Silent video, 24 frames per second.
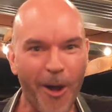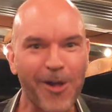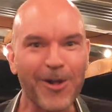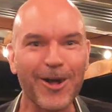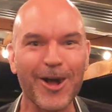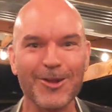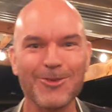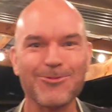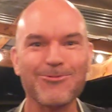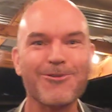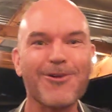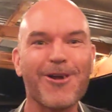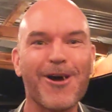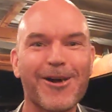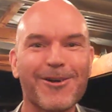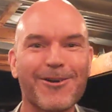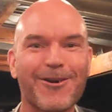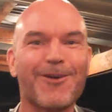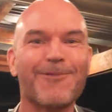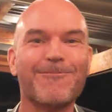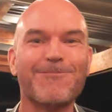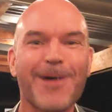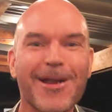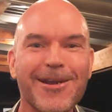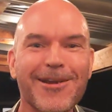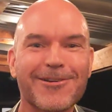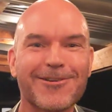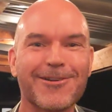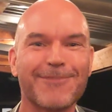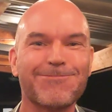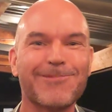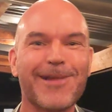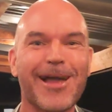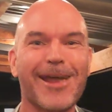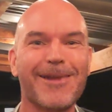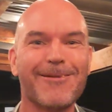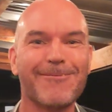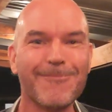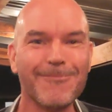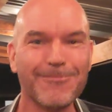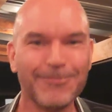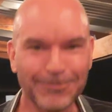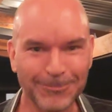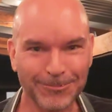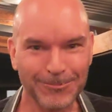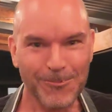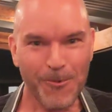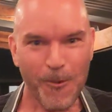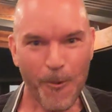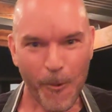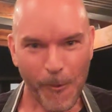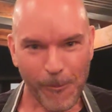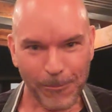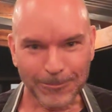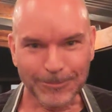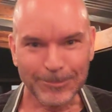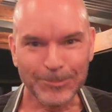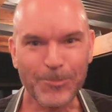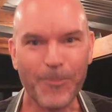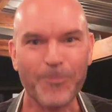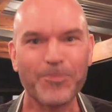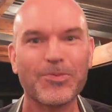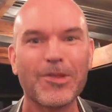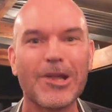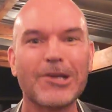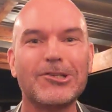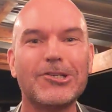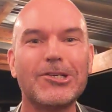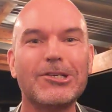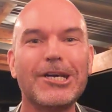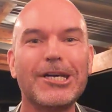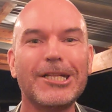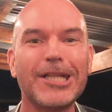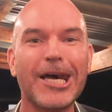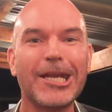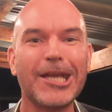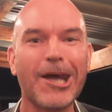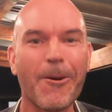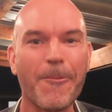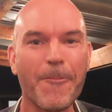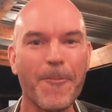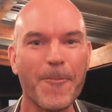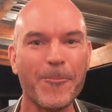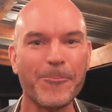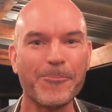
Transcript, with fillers: That's what I call paddock to plate. See you later.